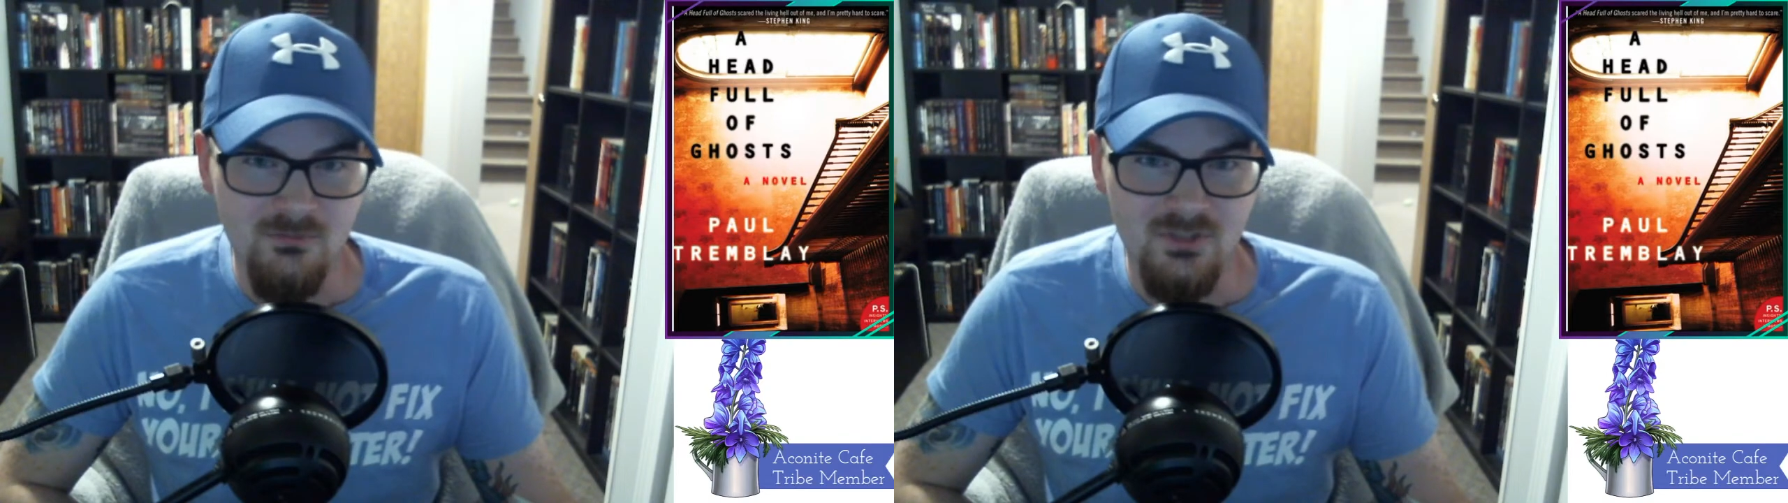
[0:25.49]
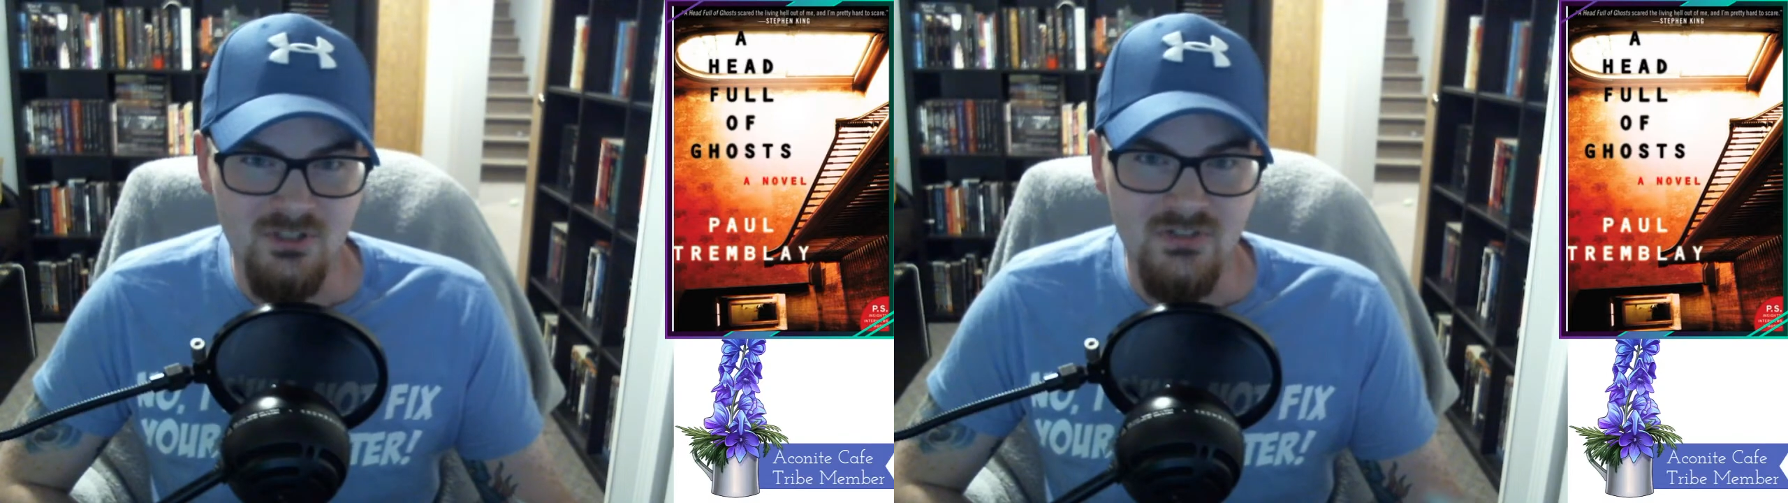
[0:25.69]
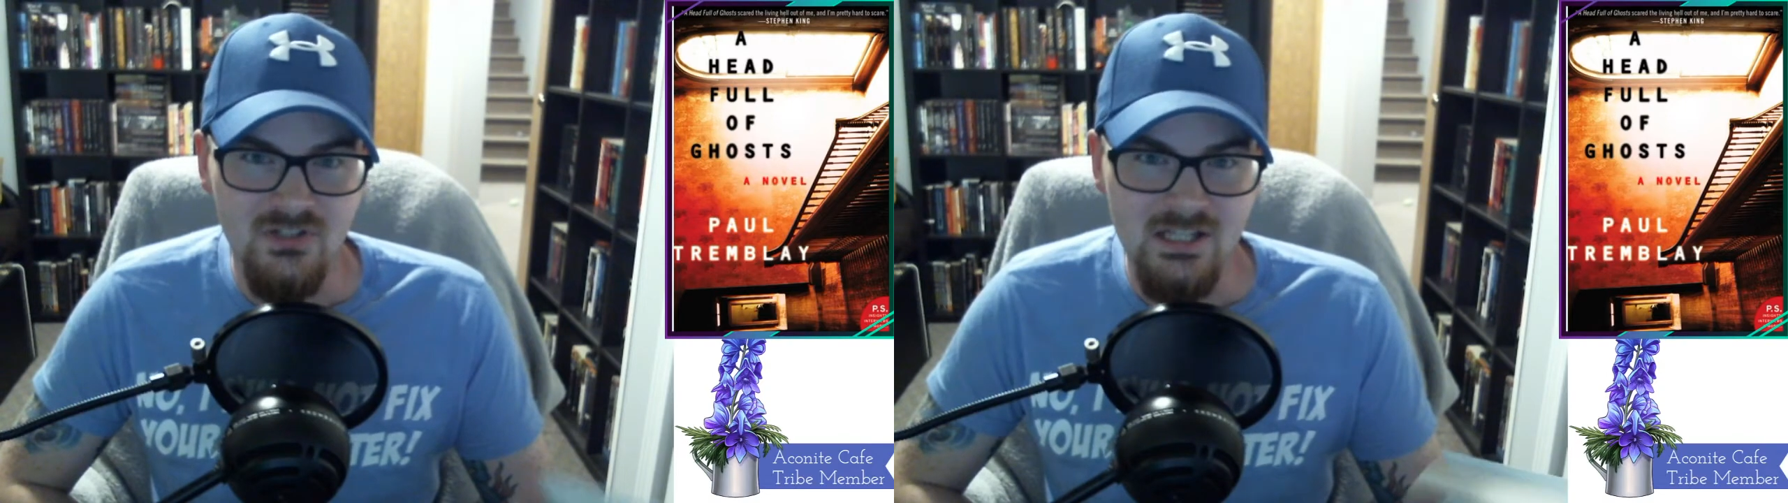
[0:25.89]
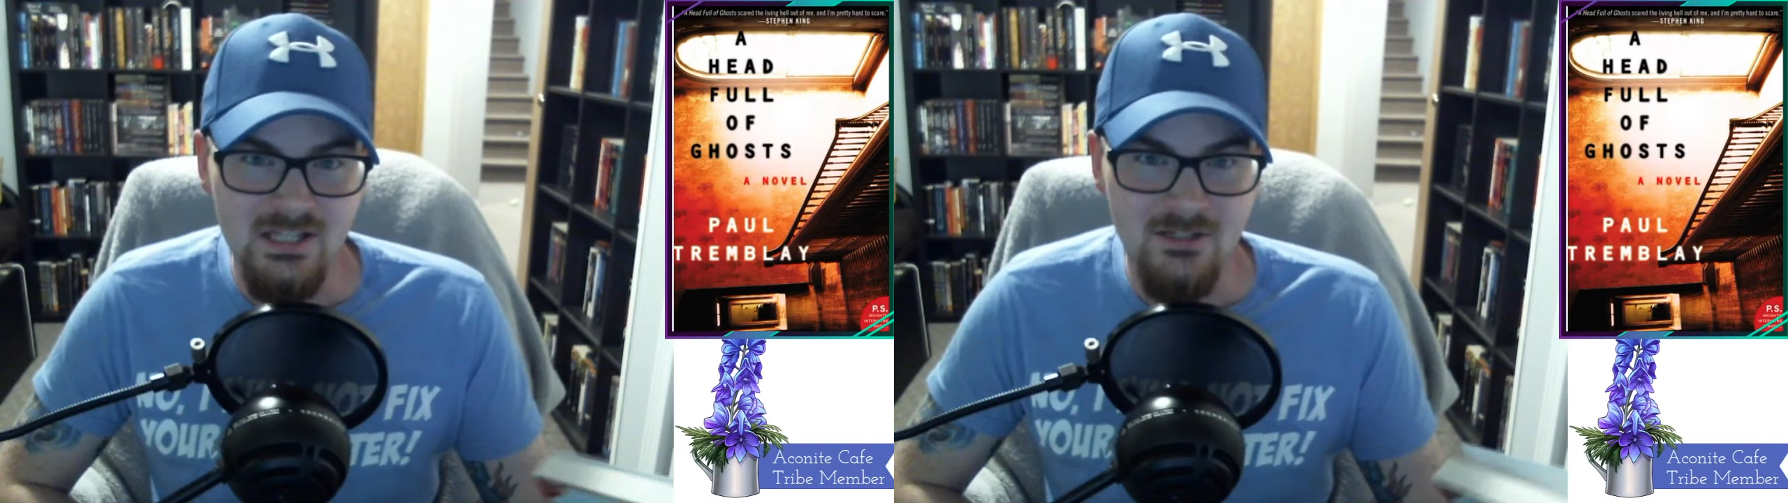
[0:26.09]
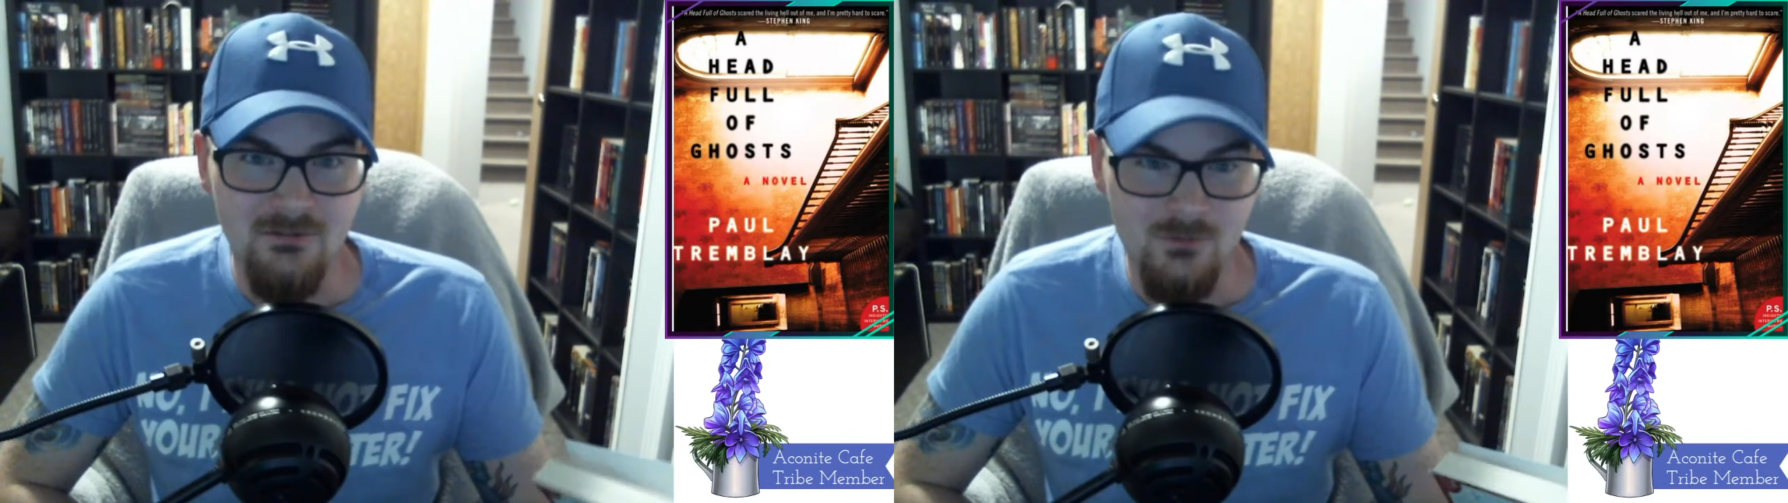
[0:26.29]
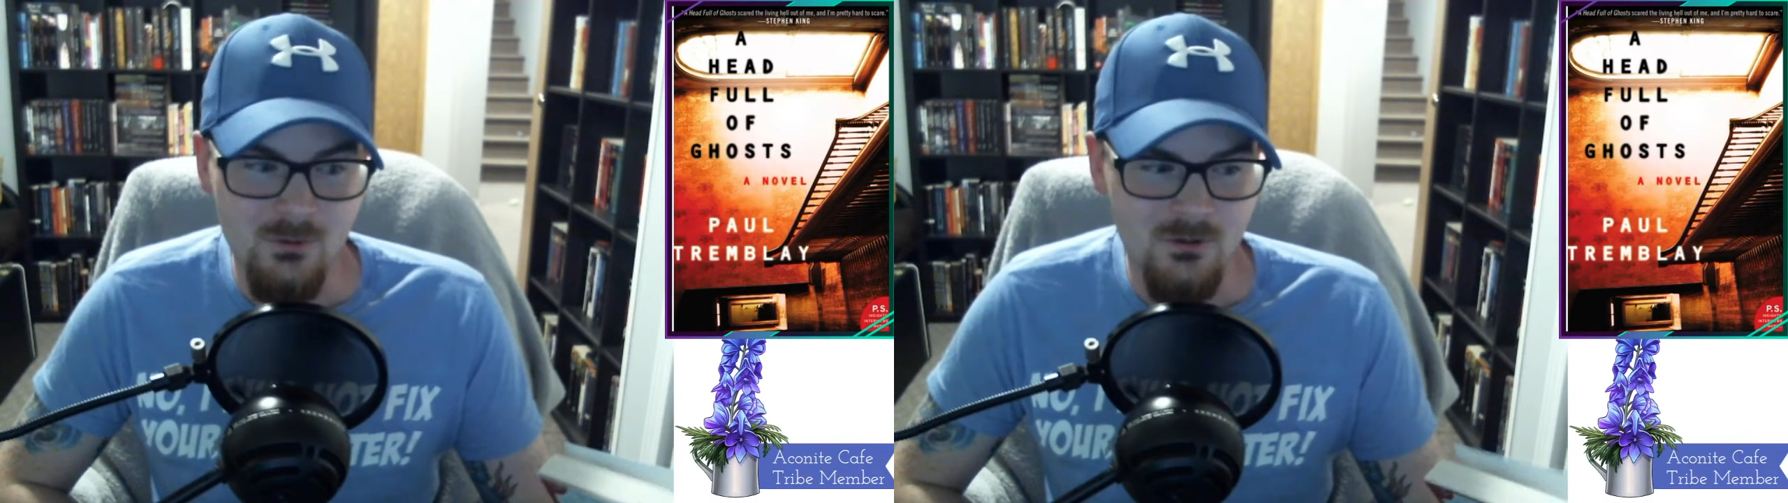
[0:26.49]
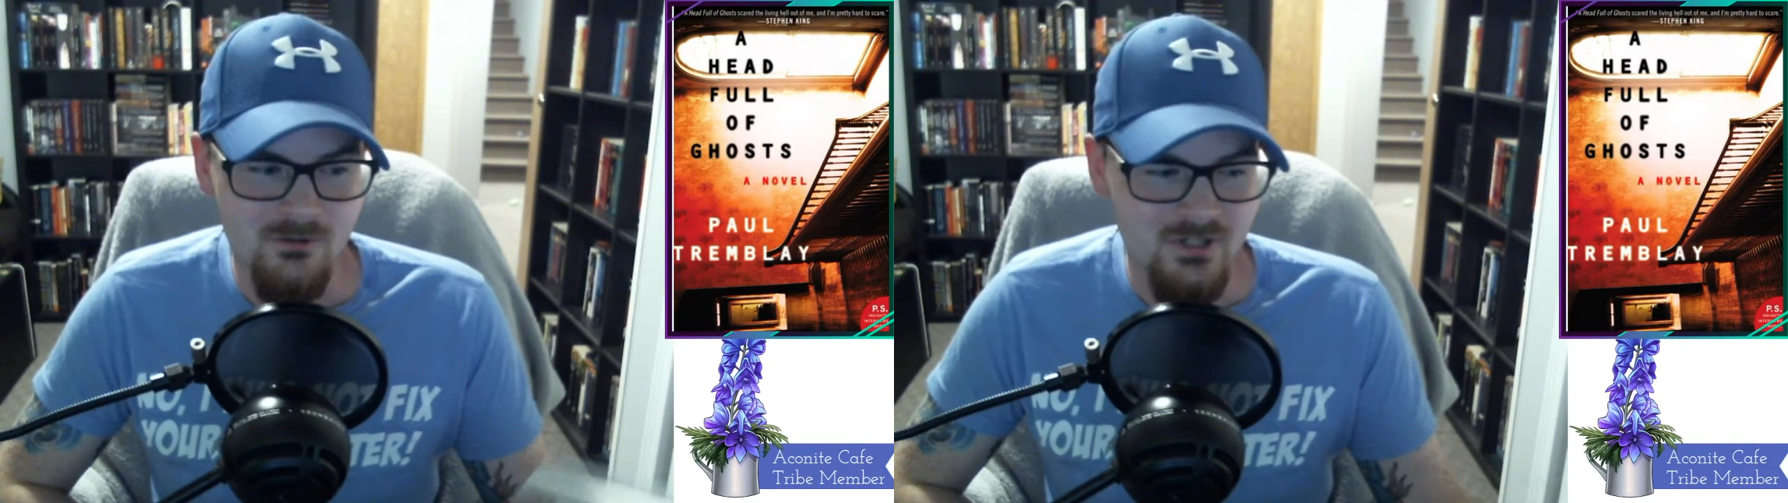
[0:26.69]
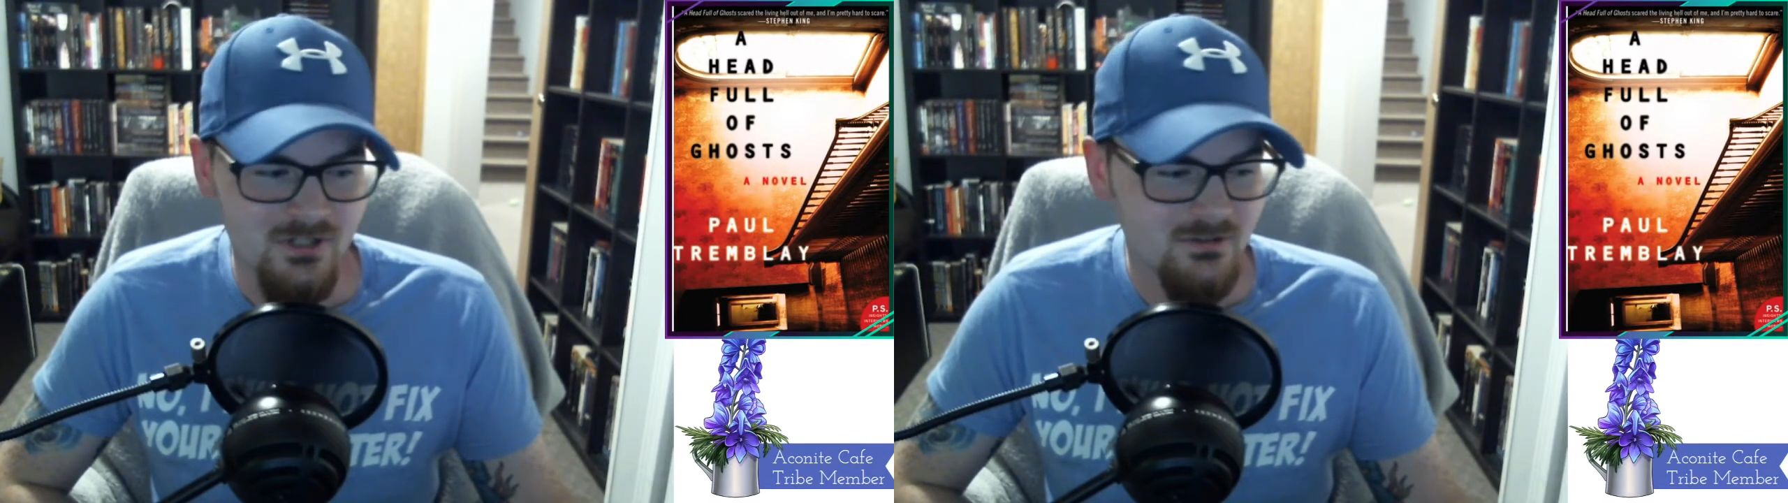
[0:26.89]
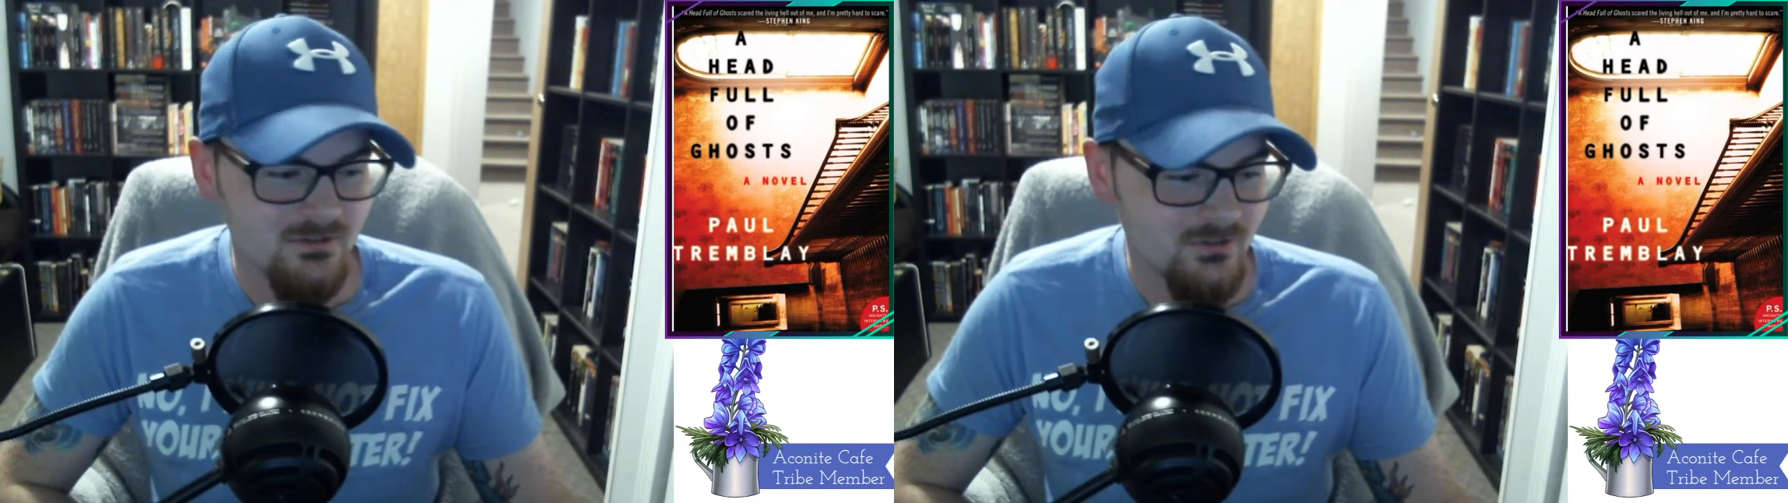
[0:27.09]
but he's the king of horror, right?